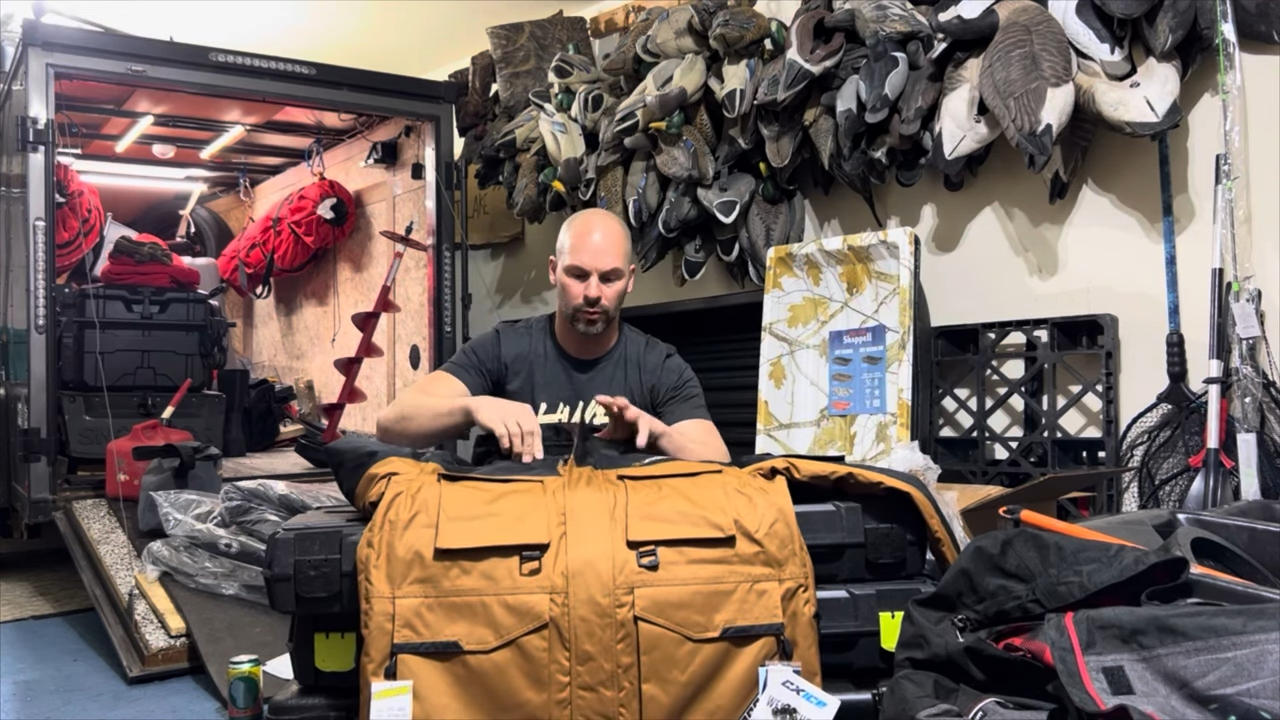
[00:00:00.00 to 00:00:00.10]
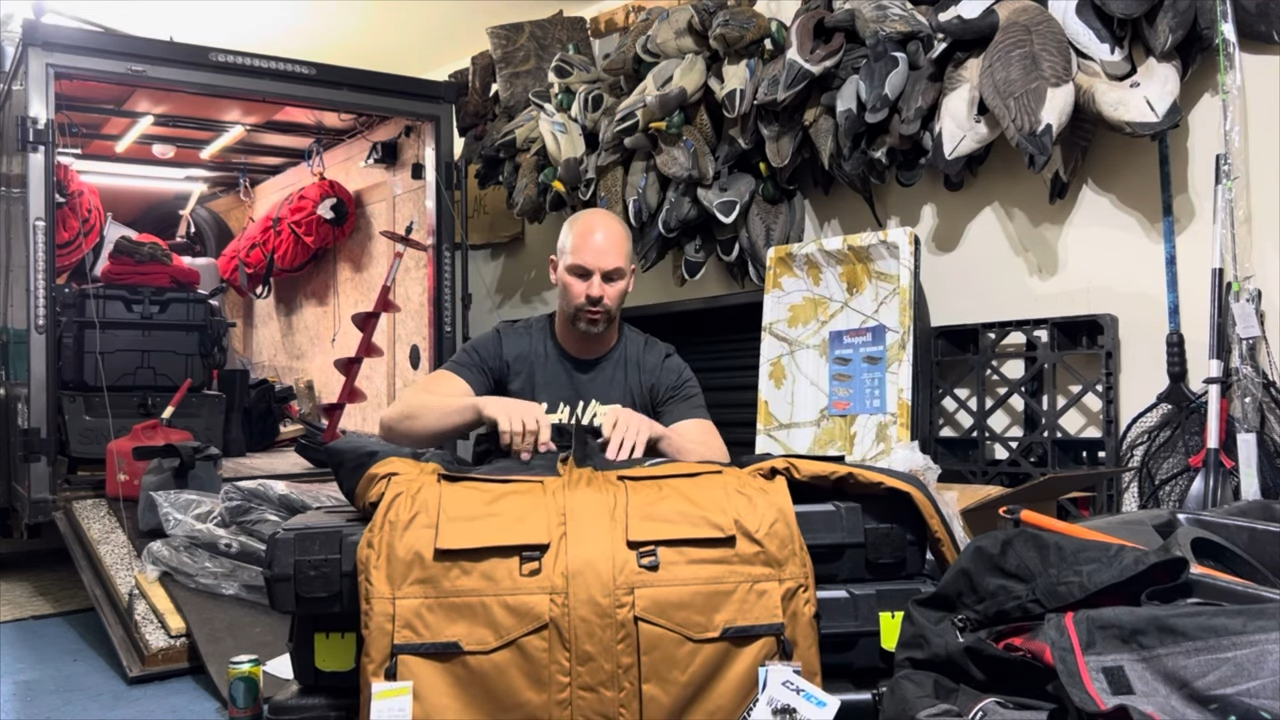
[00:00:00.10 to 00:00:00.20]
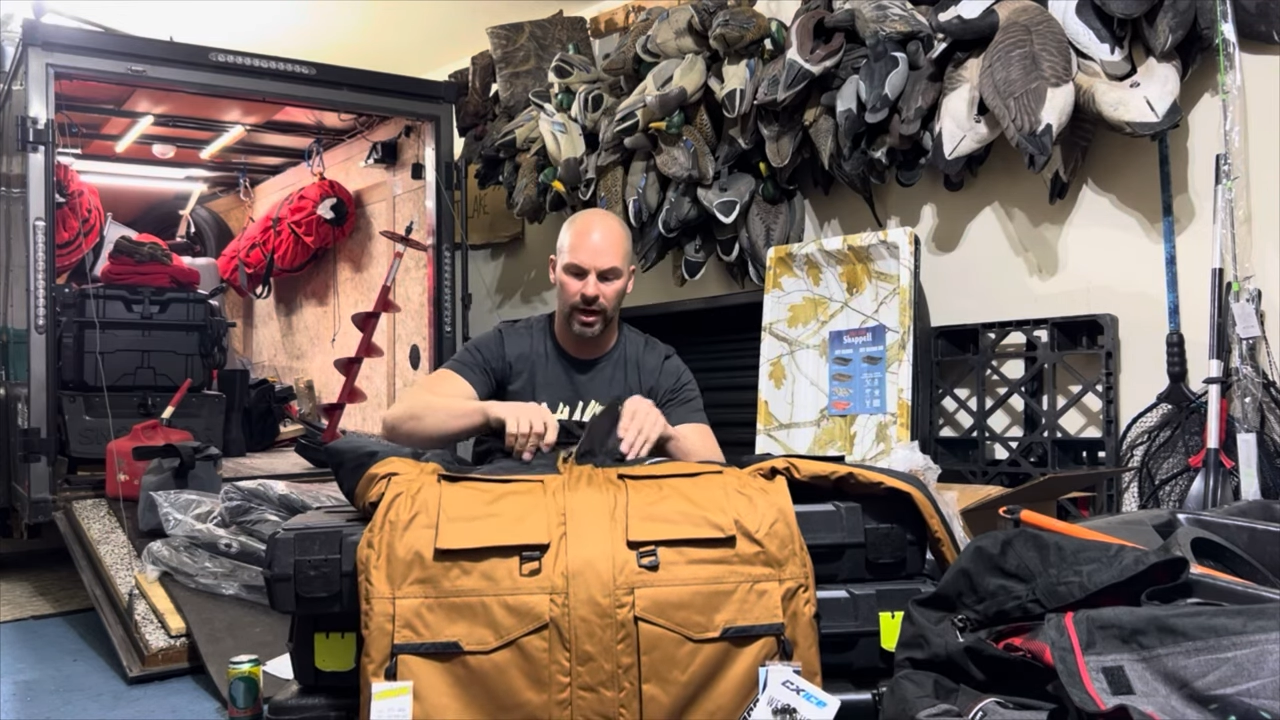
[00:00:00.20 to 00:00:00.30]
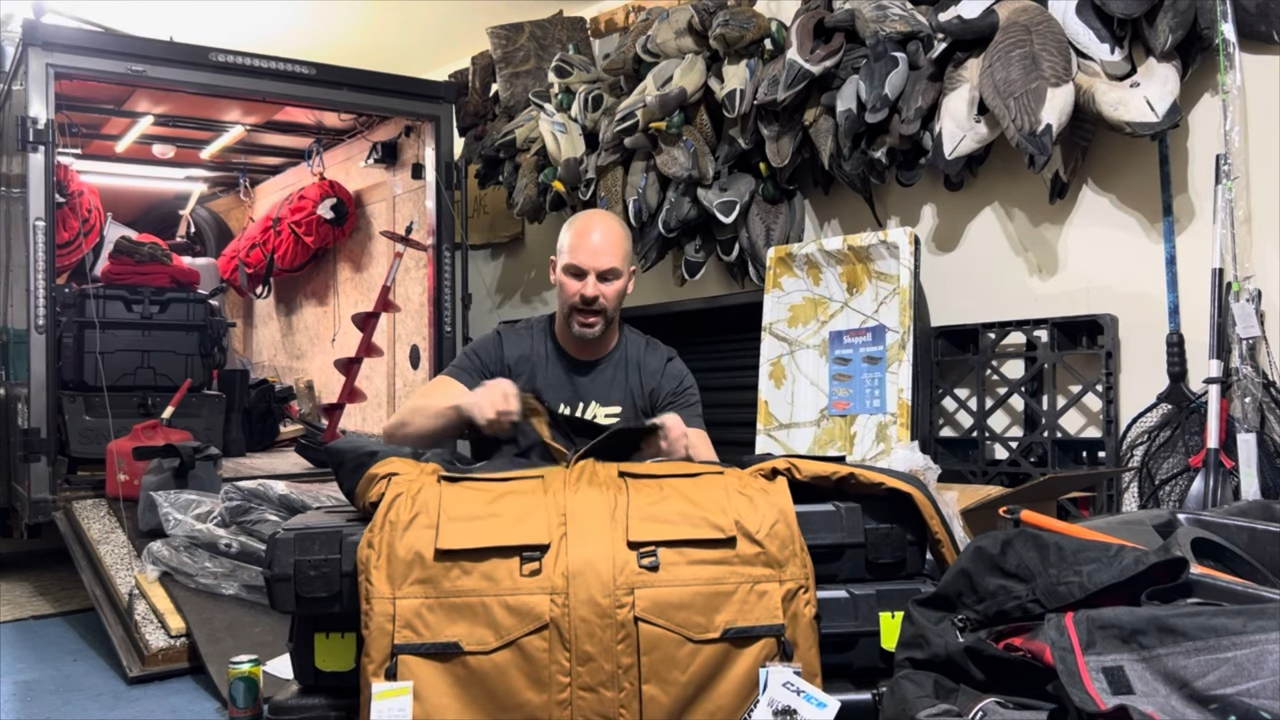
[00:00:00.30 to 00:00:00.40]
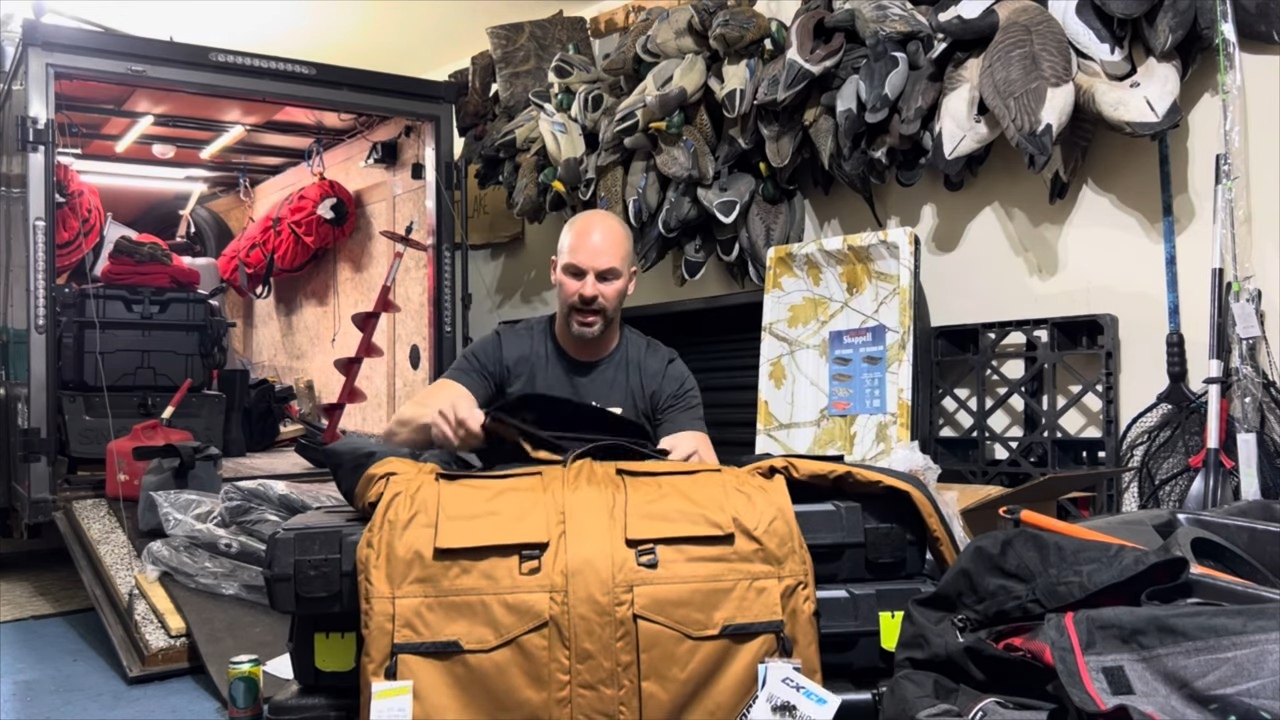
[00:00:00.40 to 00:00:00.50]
Great